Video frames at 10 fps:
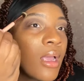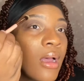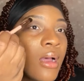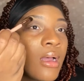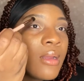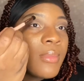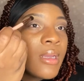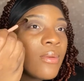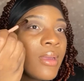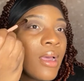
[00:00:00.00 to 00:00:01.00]

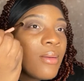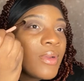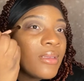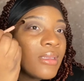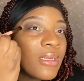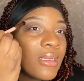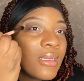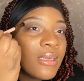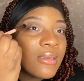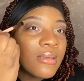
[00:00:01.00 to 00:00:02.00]
And we almost done.